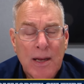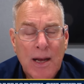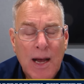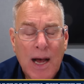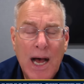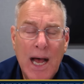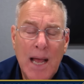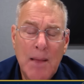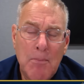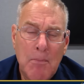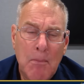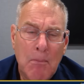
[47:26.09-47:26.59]

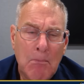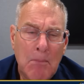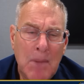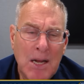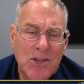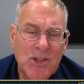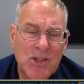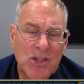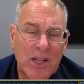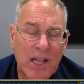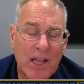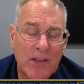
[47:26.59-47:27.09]
I'm
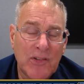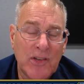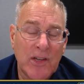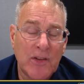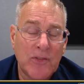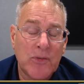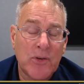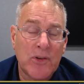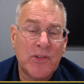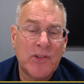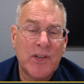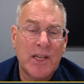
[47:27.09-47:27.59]
much less
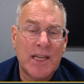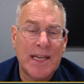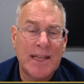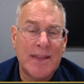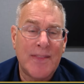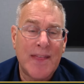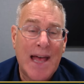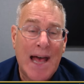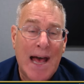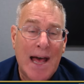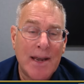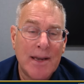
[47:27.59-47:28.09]
interested in
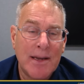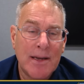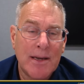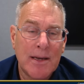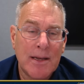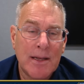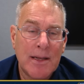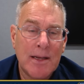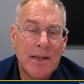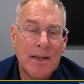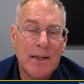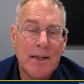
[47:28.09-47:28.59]
that
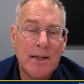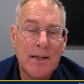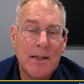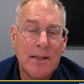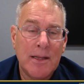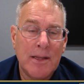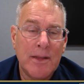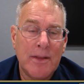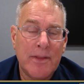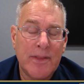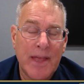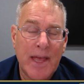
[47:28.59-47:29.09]

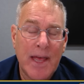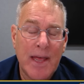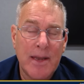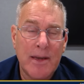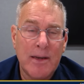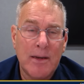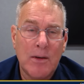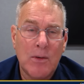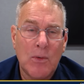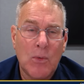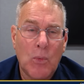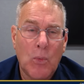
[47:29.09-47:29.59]
uh,
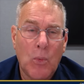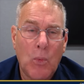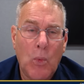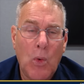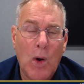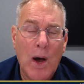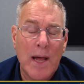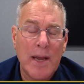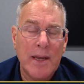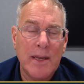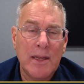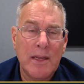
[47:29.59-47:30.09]
than
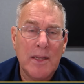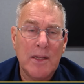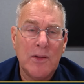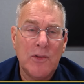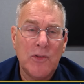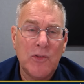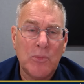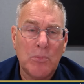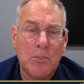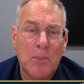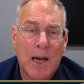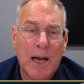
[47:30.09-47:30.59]
what
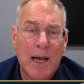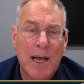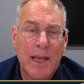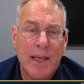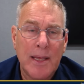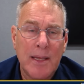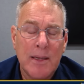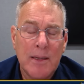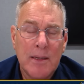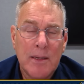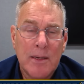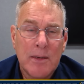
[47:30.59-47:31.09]
is
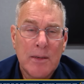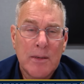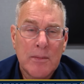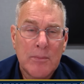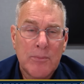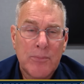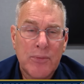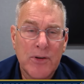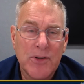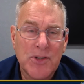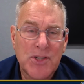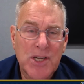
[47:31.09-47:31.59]
my
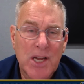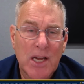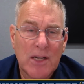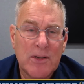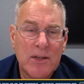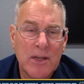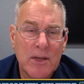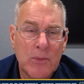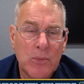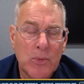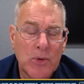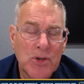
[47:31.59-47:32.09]

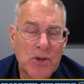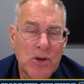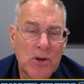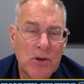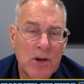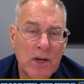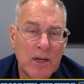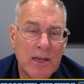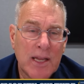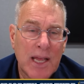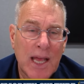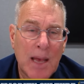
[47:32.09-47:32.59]
projected
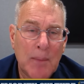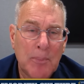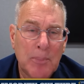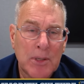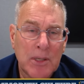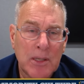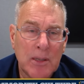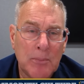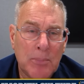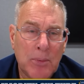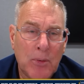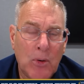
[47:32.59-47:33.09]
return on
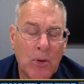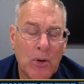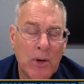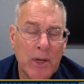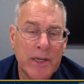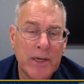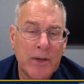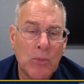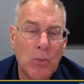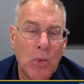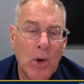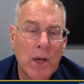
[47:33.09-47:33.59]
capital
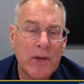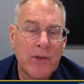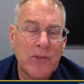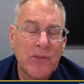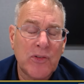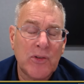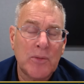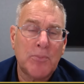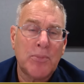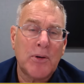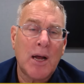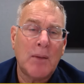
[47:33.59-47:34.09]
employed and what
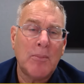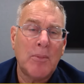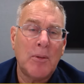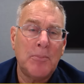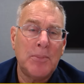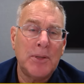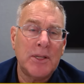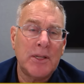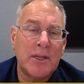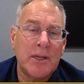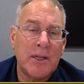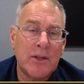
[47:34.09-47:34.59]
is the
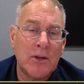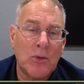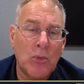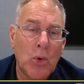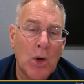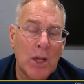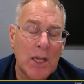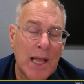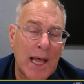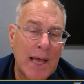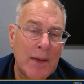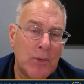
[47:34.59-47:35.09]
probability that,
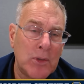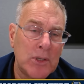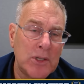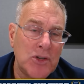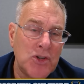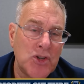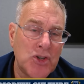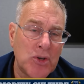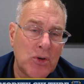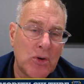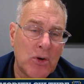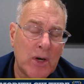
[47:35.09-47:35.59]
well, I will
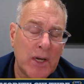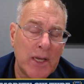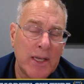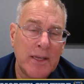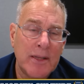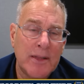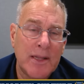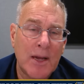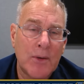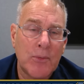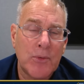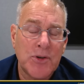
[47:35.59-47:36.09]

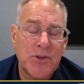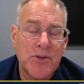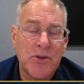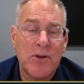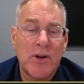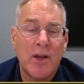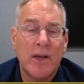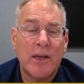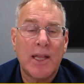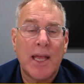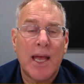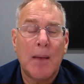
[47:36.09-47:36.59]
enjoy that
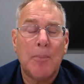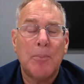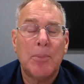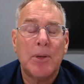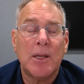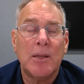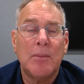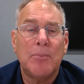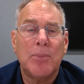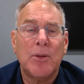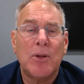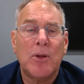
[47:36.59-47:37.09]
return on
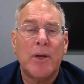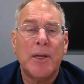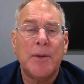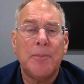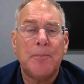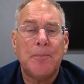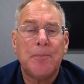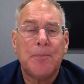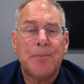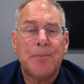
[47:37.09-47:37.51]
capital employed.